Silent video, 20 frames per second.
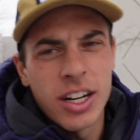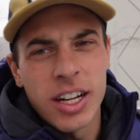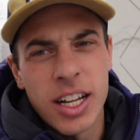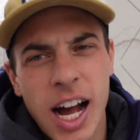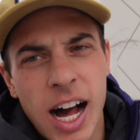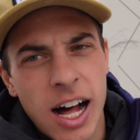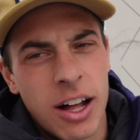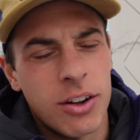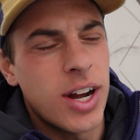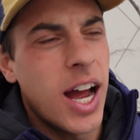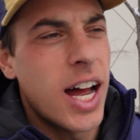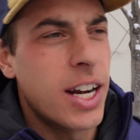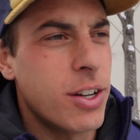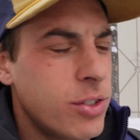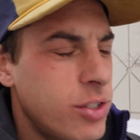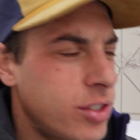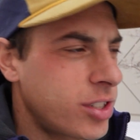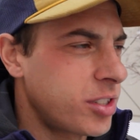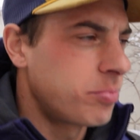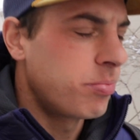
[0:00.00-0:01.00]
in Colorado
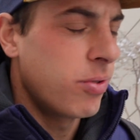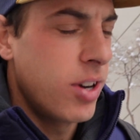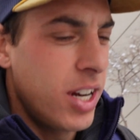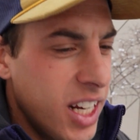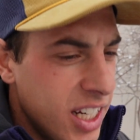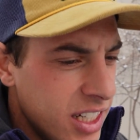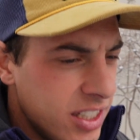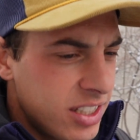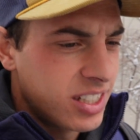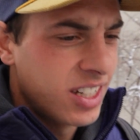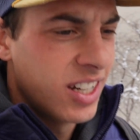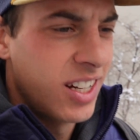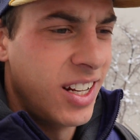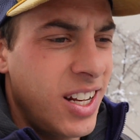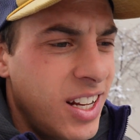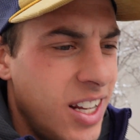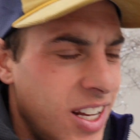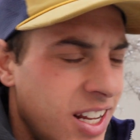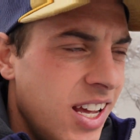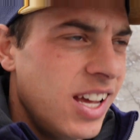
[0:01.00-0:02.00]
Springs.
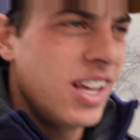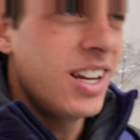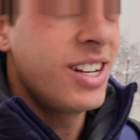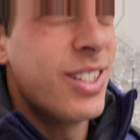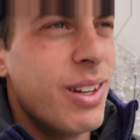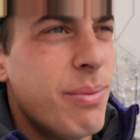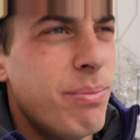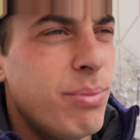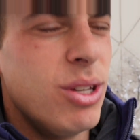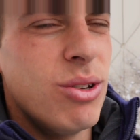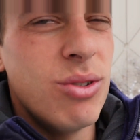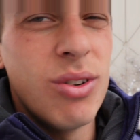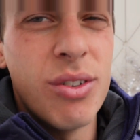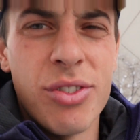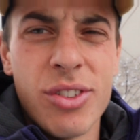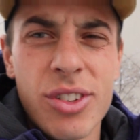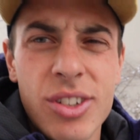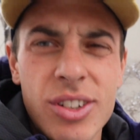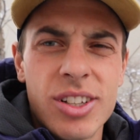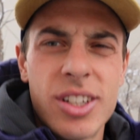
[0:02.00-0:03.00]
It is a
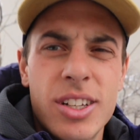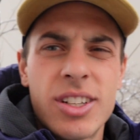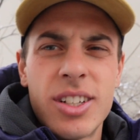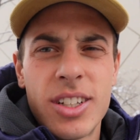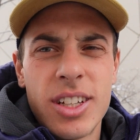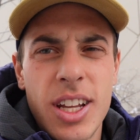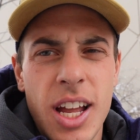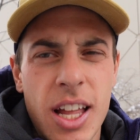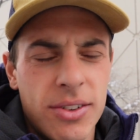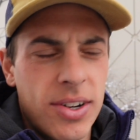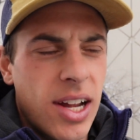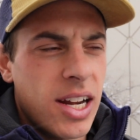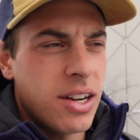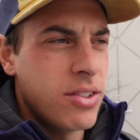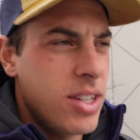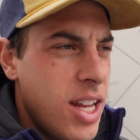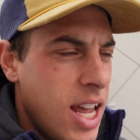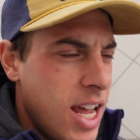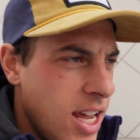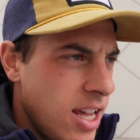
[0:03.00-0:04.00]
beautiful Colorado
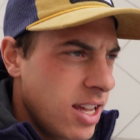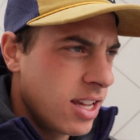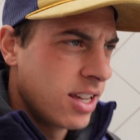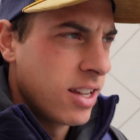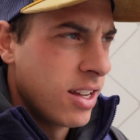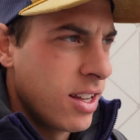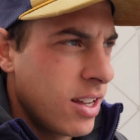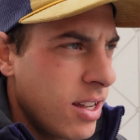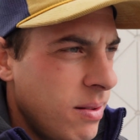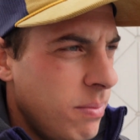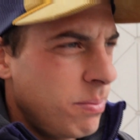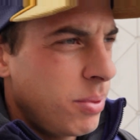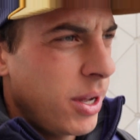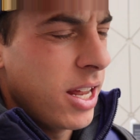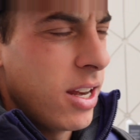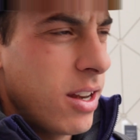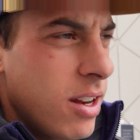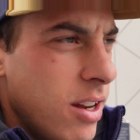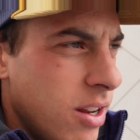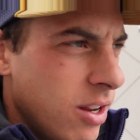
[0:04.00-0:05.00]
day,
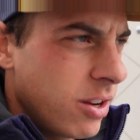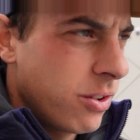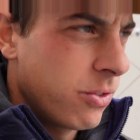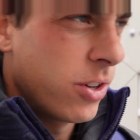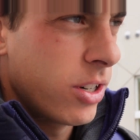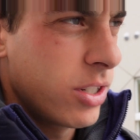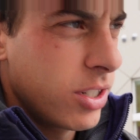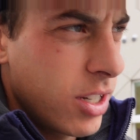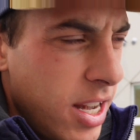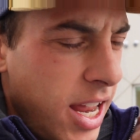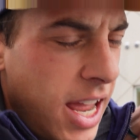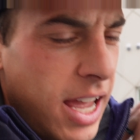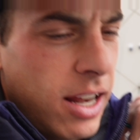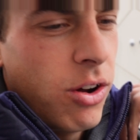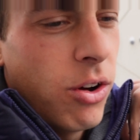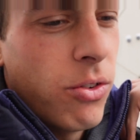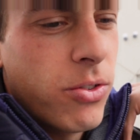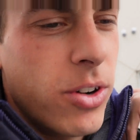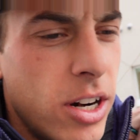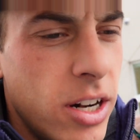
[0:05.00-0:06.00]
but first gonna head
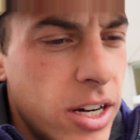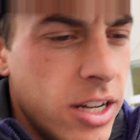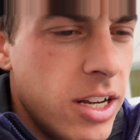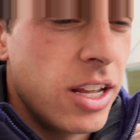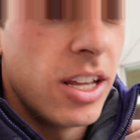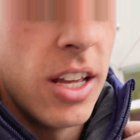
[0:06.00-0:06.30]
over and